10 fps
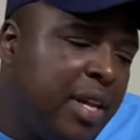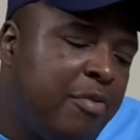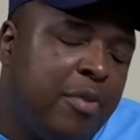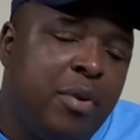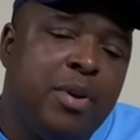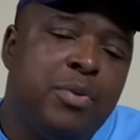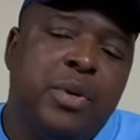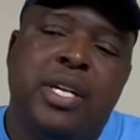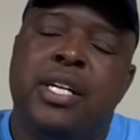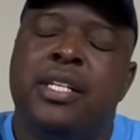a 4-1
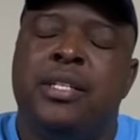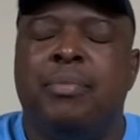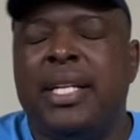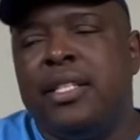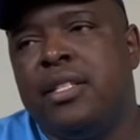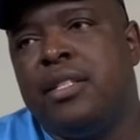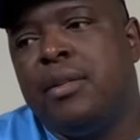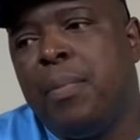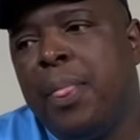win, but